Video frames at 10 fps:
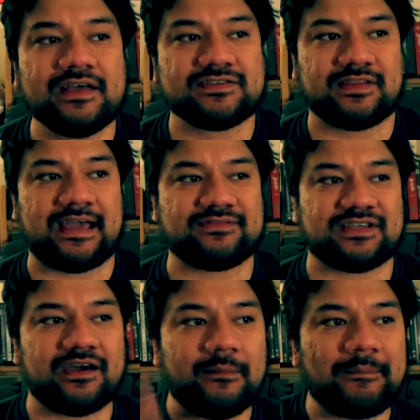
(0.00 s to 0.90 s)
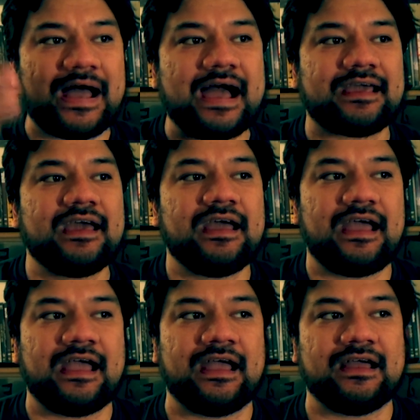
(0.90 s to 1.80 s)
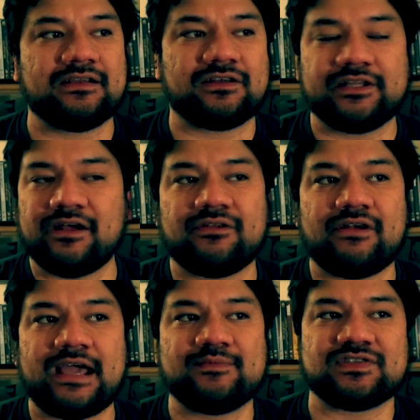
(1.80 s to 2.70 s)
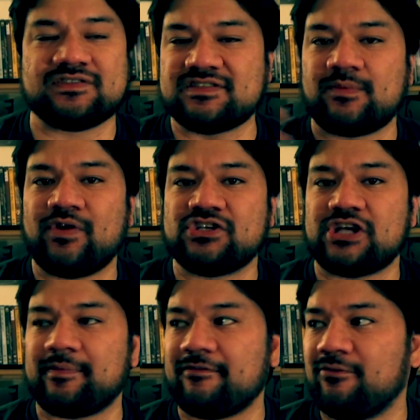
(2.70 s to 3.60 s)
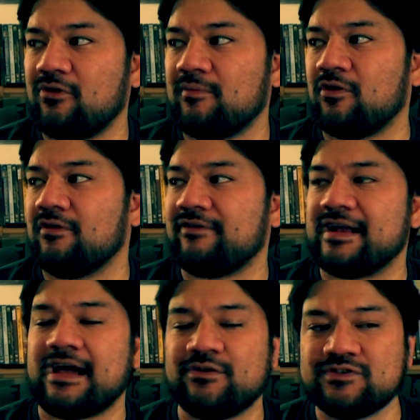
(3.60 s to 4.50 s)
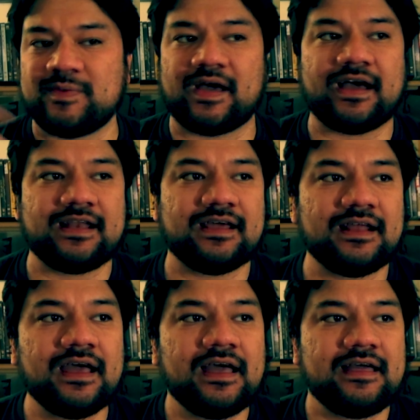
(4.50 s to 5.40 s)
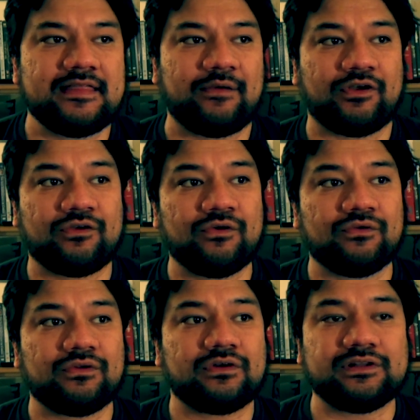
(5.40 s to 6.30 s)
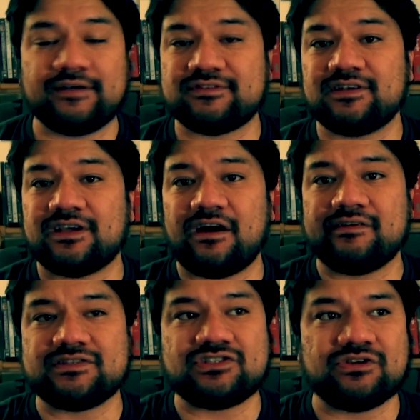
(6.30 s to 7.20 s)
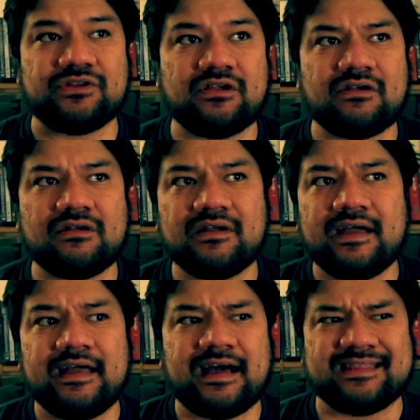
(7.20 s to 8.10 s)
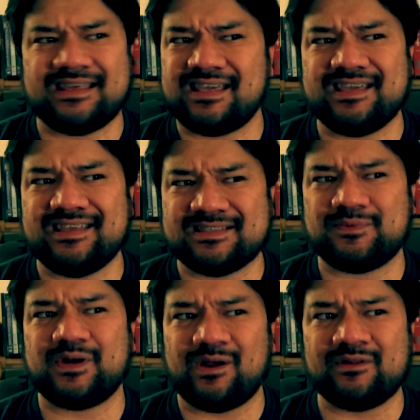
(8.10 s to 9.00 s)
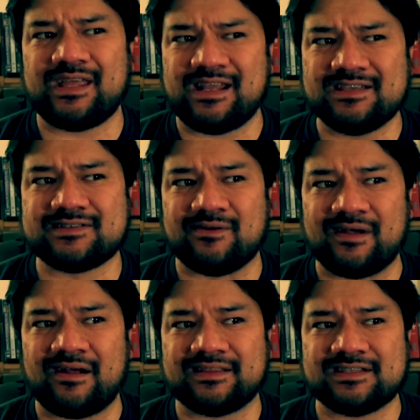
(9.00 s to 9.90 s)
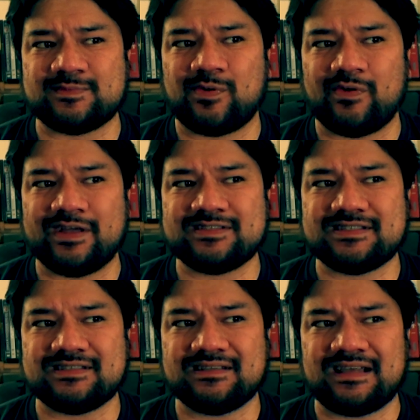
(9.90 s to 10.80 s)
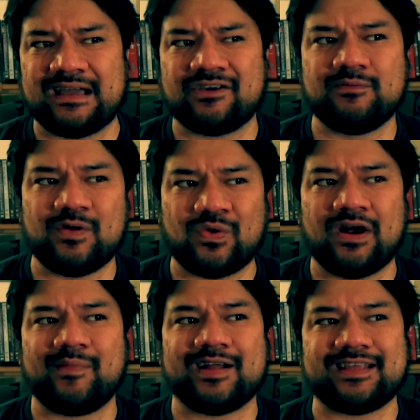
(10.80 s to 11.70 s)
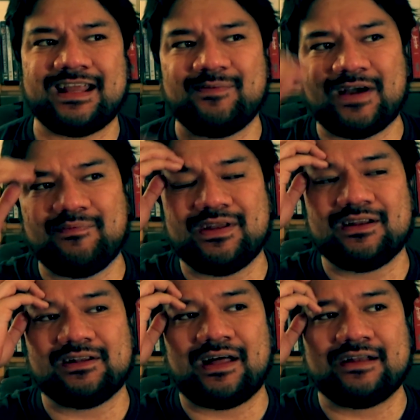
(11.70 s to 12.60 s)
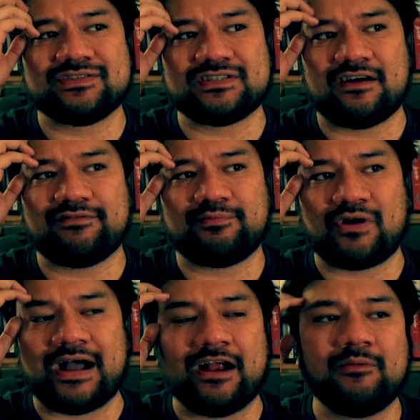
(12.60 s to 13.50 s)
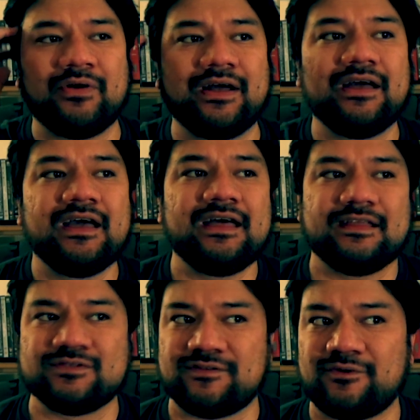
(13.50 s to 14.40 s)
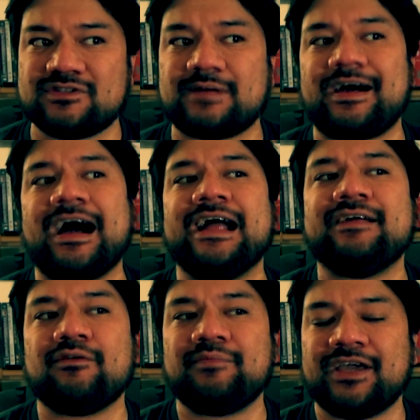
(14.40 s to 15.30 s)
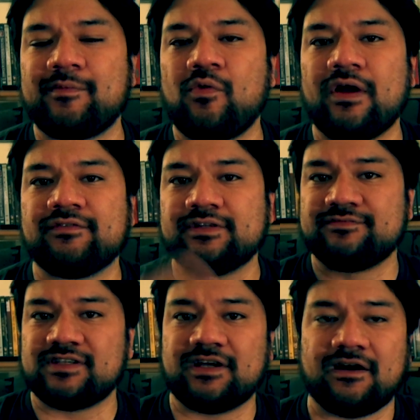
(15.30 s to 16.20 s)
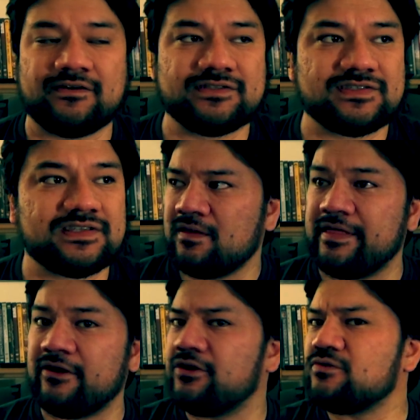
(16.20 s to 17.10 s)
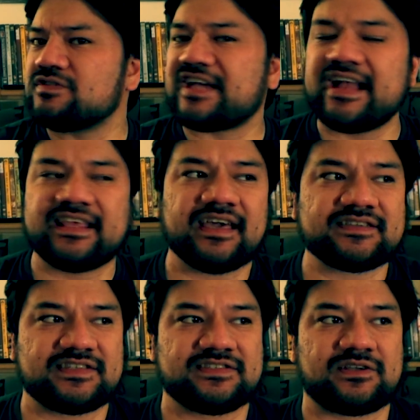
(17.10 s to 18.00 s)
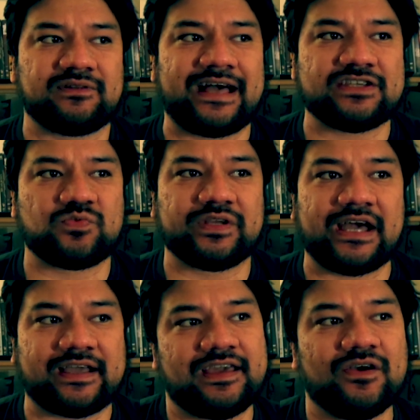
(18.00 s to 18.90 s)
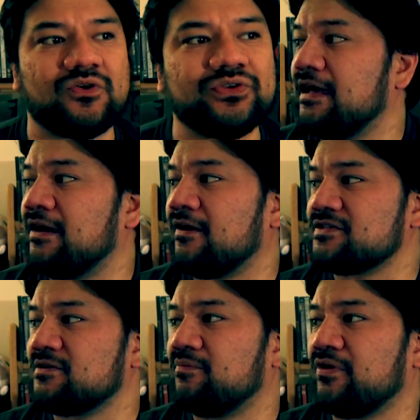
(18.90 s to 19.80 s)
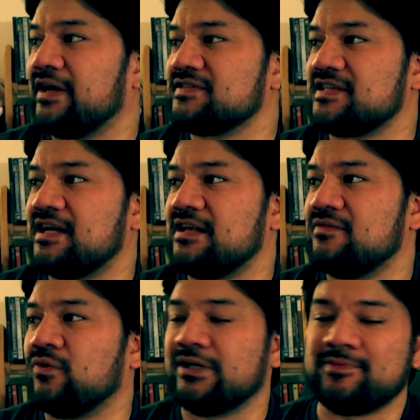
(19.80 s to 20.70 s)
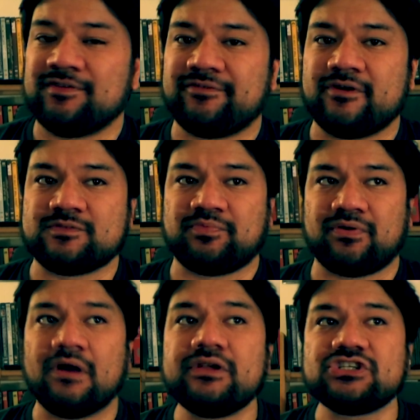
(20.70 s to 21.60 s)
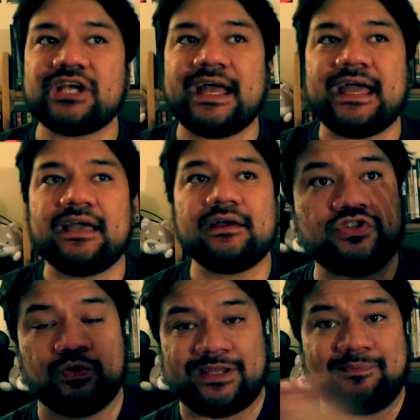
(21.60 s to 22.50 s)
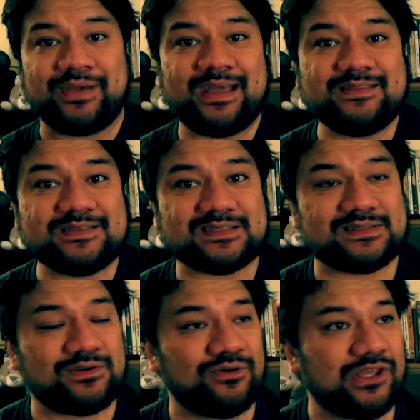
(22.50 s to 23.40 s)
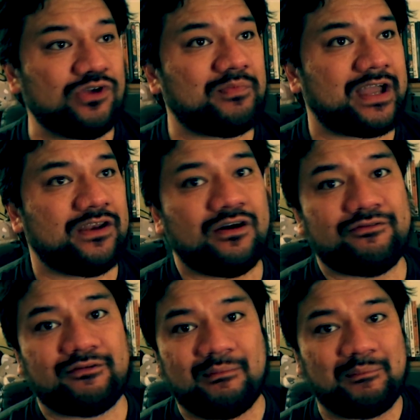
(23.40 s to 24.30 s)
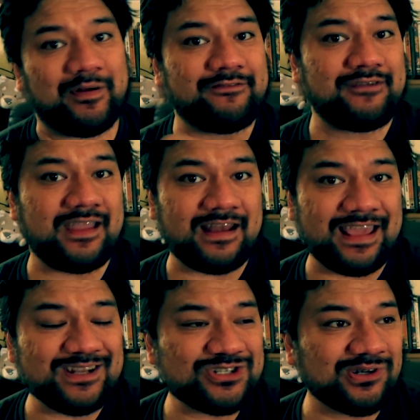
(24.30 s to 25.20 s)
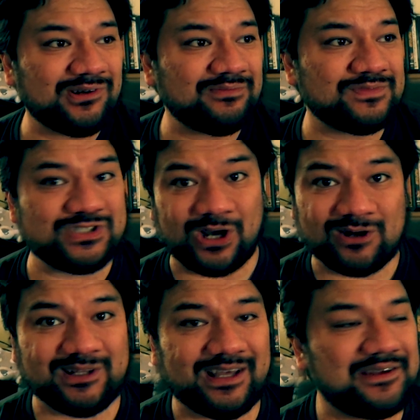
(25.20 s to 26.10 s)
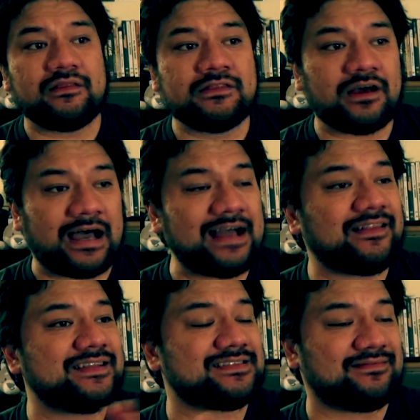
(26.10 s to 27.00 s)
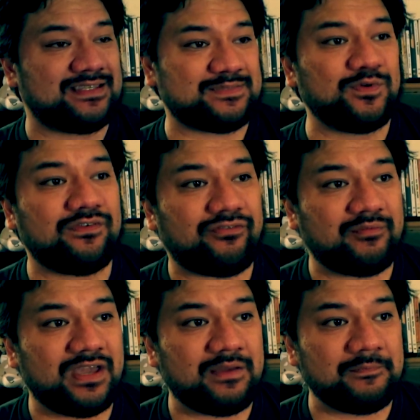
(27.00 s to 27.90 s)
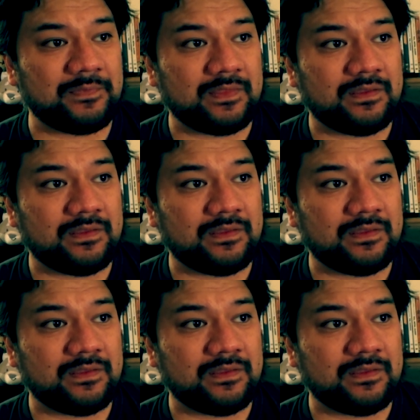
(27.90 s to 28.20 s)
So they have to come back and clear their names in some way, shape, or form, or find out who's behind it. They recruit Clifton Collins Jr. I think it's pretty early in his career at this point. I could be wrong about that. He might have been in a lot of stuff prior, but it was the first time I'd ever become aware of Clifton Collins. Their new sidekick since their last one got killed. It also brings in Willem Dafoe's protege, Julie Benz, who you might know from Buffy and Angel, Darla. The highlights of this movie for me